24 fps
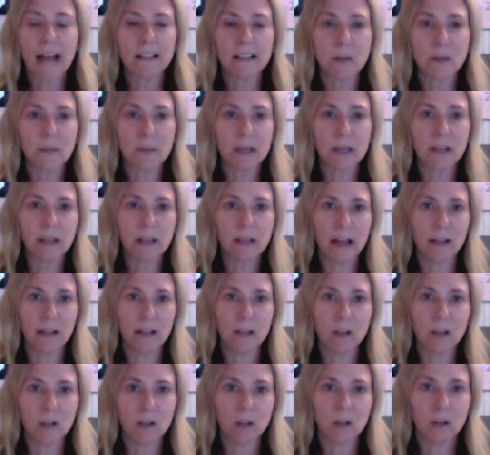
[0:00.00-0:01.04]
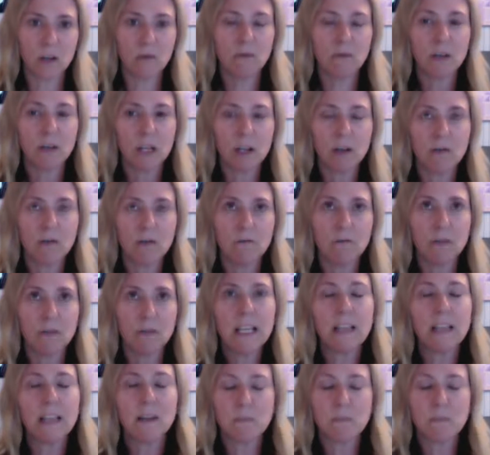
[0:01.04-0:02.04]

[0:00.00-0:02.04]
something that you need the